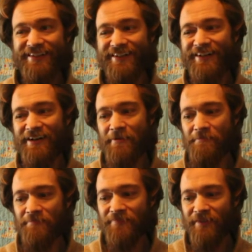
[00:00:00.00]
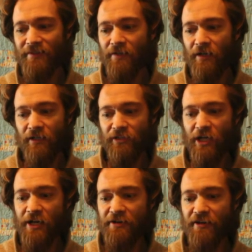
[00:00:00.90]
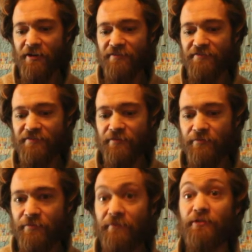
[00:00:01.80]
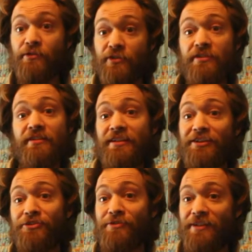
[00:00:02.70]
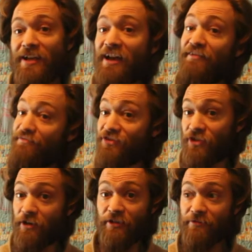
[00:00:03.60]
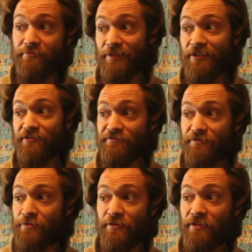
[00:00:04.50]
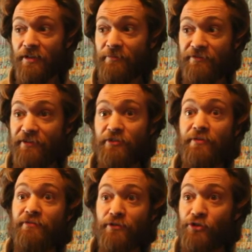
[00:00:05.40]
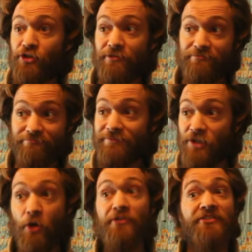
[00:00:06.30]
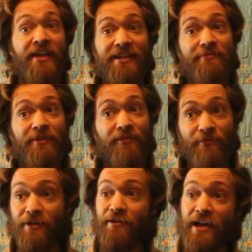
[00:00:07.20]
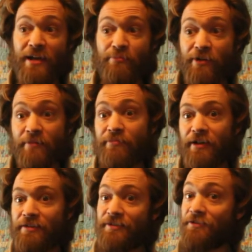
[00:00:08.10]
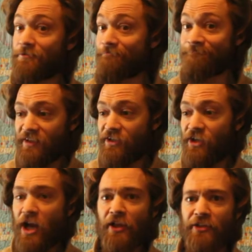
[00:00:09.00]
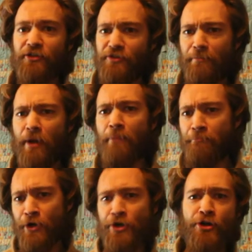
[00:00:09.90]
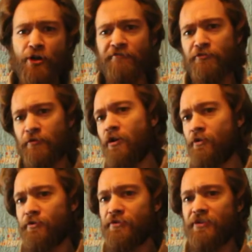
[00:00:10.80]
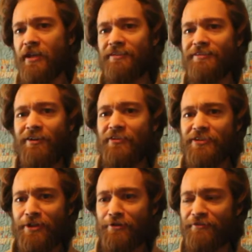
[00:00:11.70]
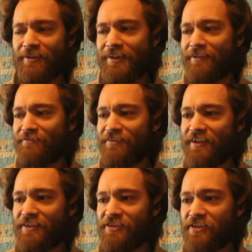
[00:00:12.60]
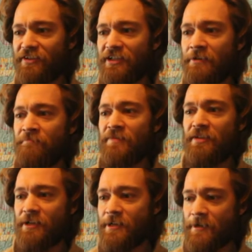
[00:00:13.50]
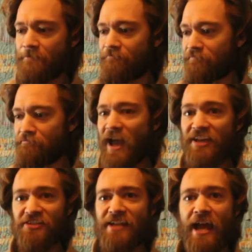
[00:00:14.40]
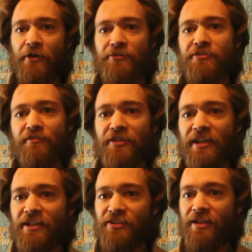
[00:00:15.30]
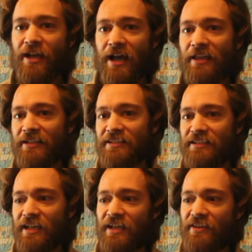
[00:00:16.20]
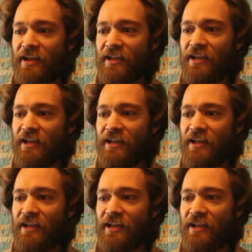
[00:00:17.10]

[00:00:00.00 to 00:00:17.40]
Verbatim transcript: Um, A lot of revolutions in history have started because of food. Um, the French Revolution coincided with record high bread prices. You know how like there's a, a murder of crows and all these other kind of uh, silly um, mass nouns for things? I like to say that